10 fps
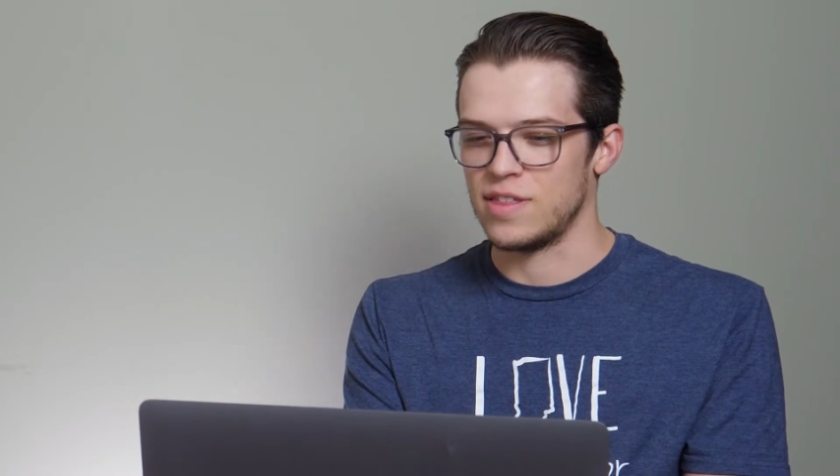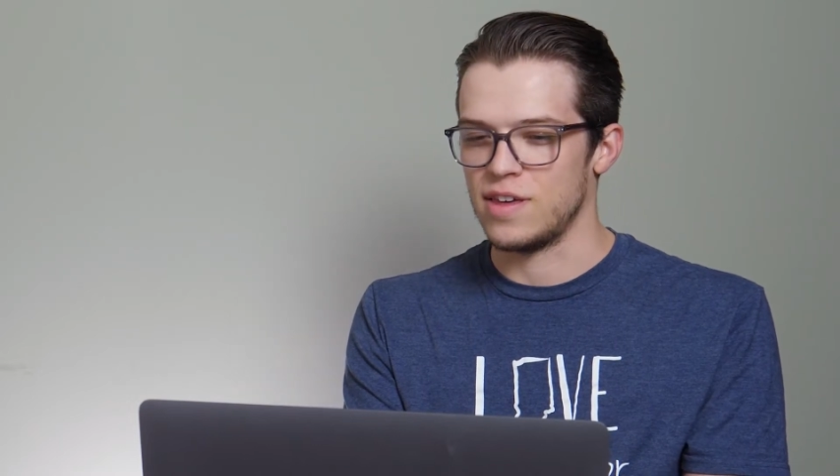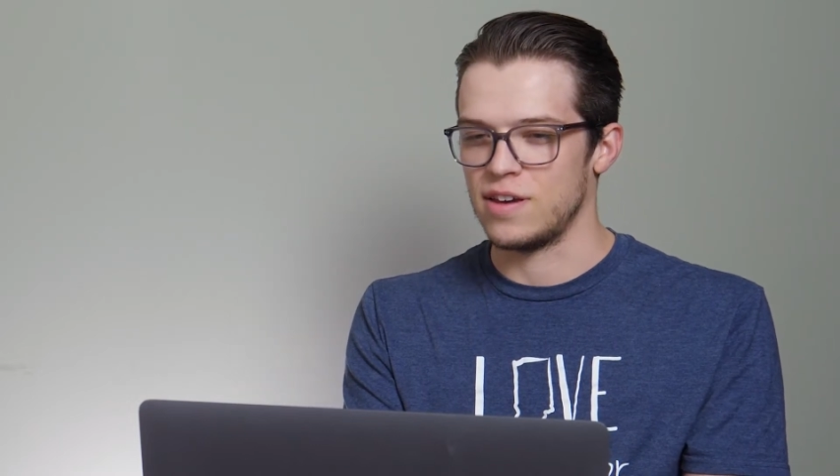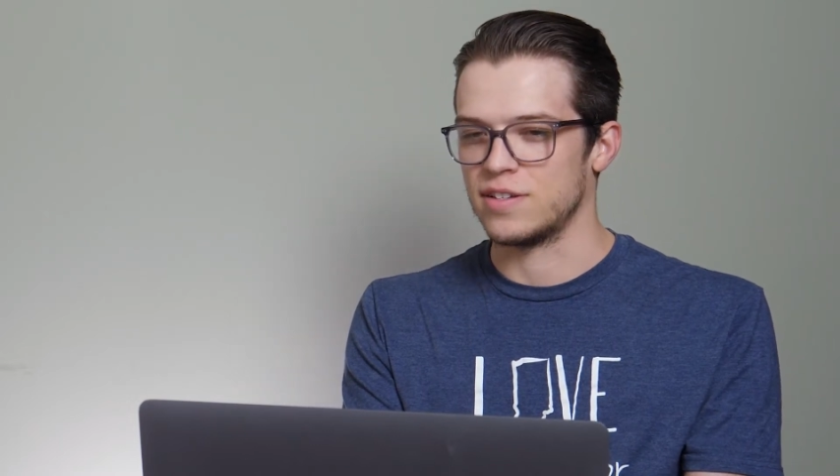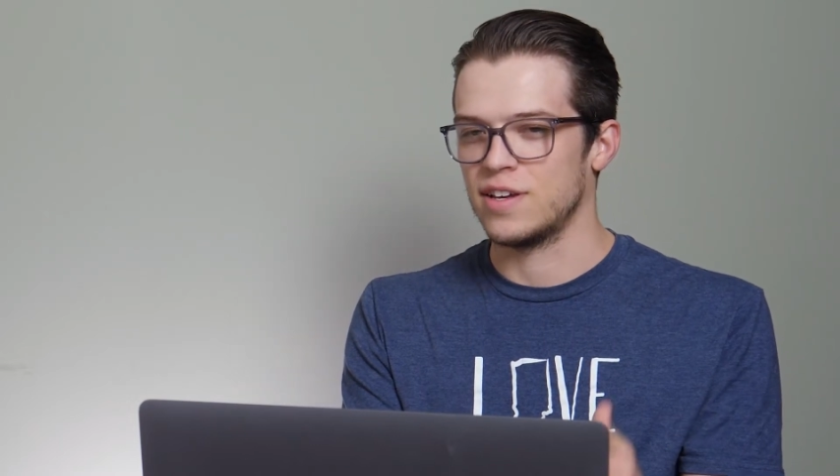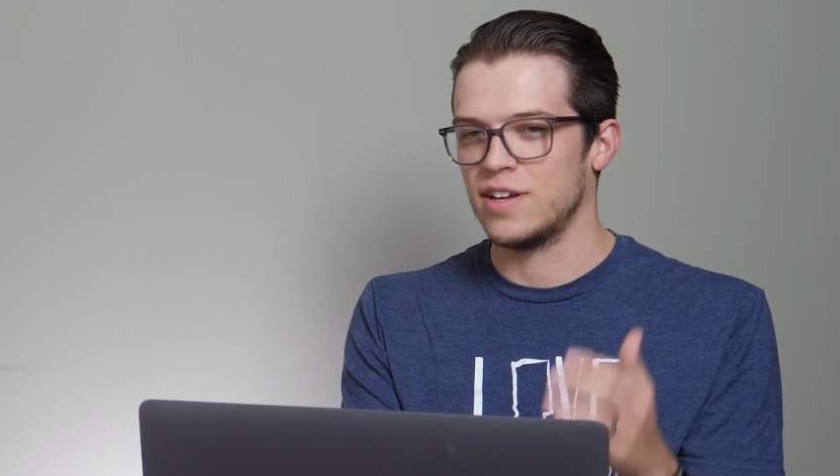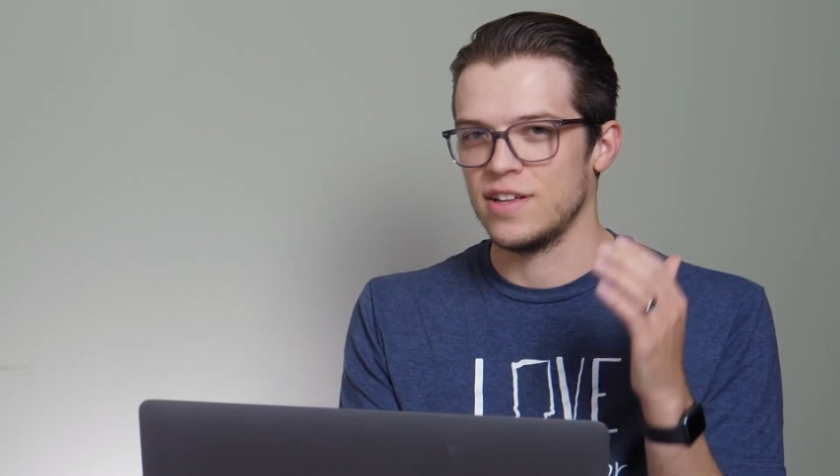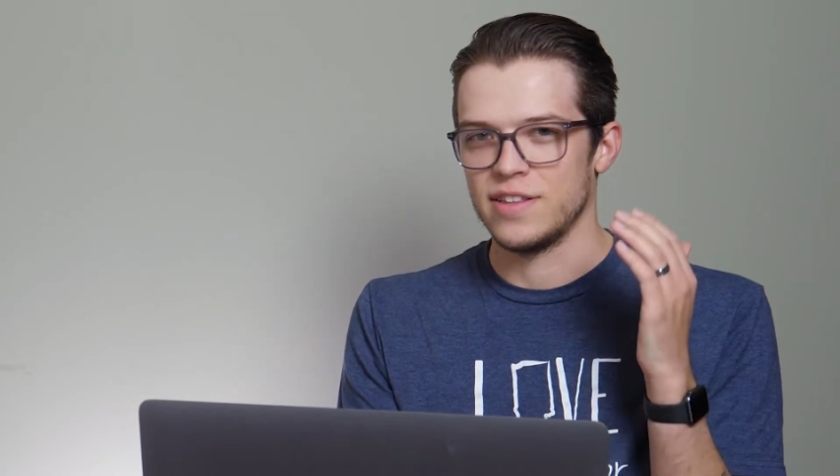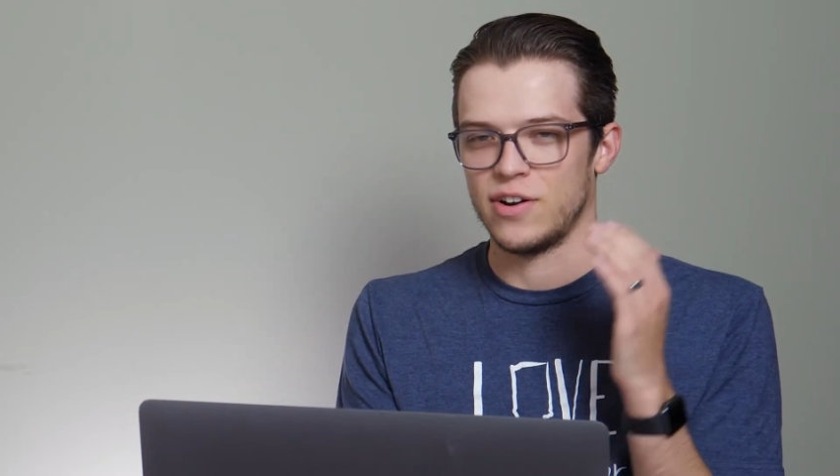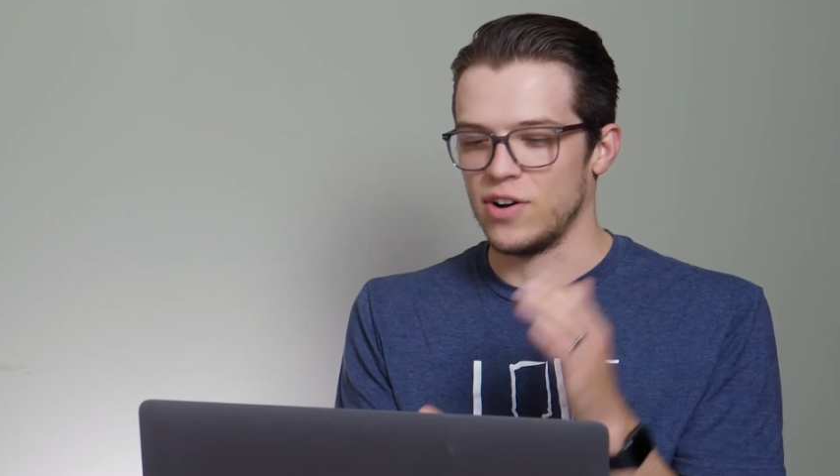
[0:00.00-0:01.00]
things
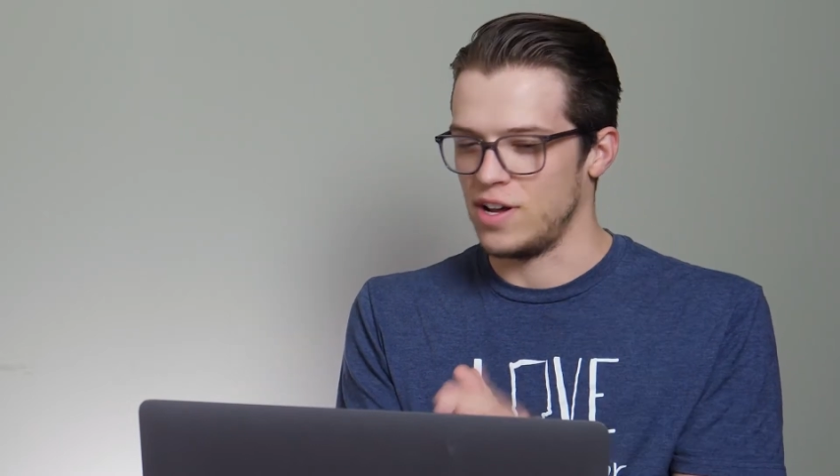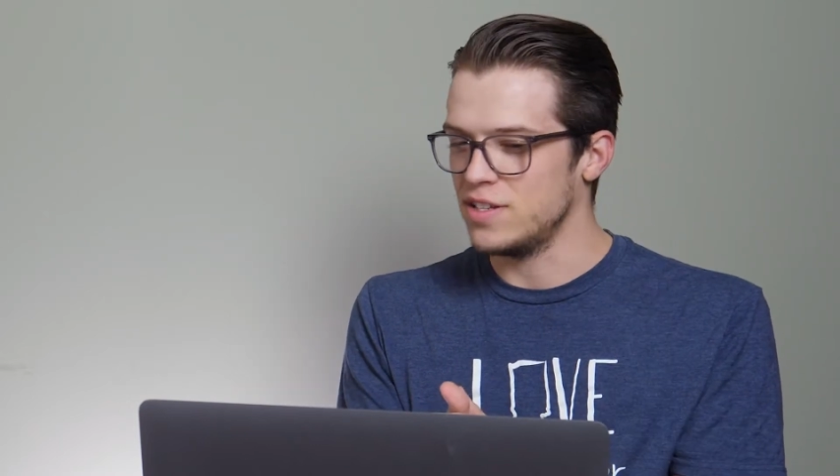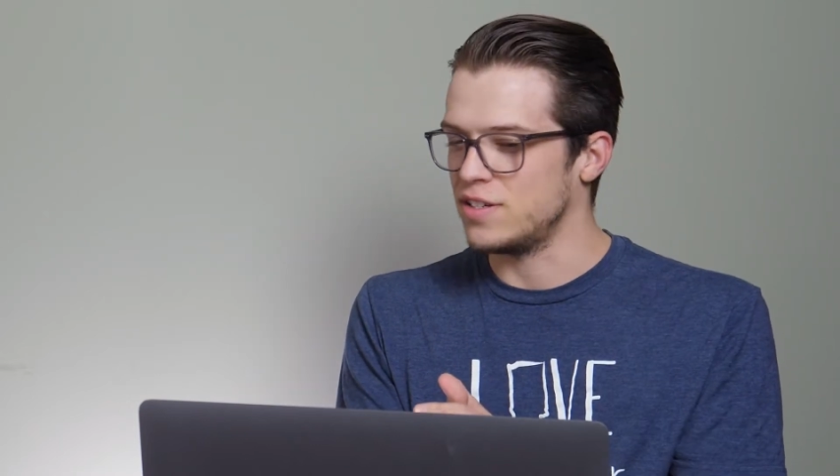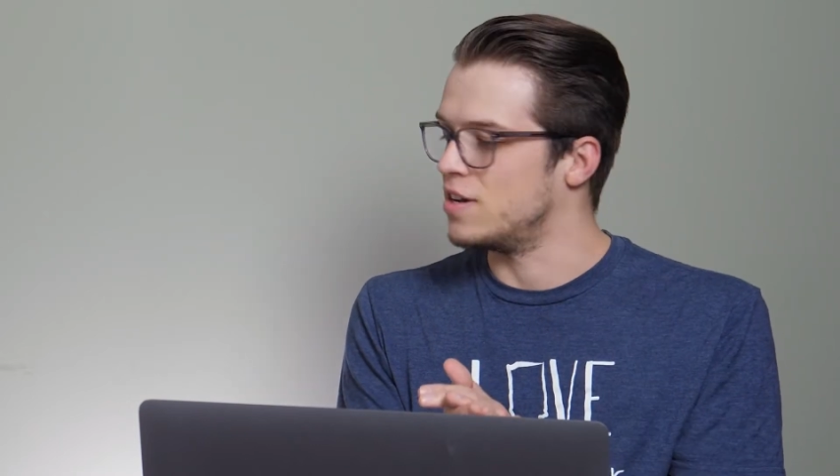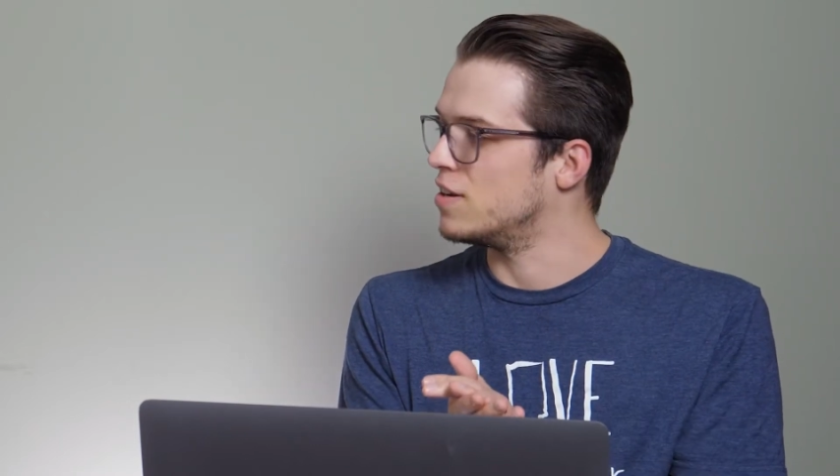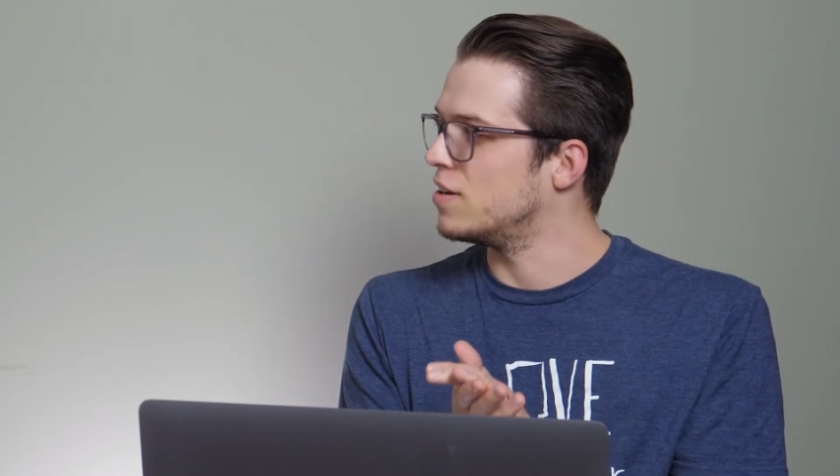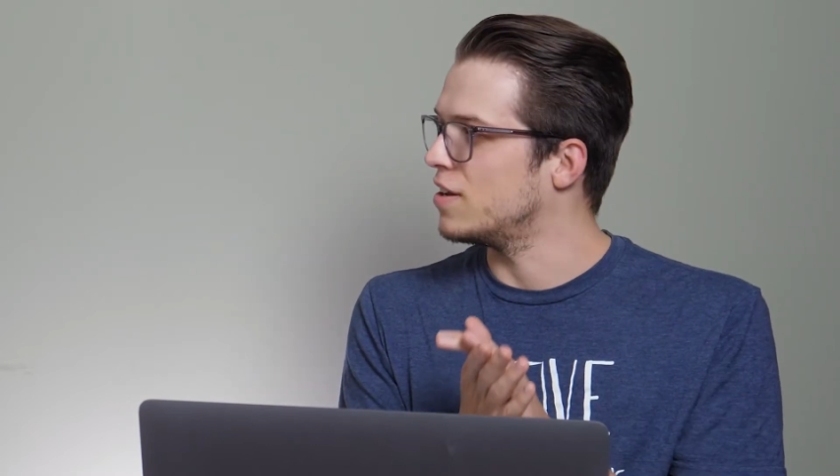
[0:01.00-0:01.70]
that are unseen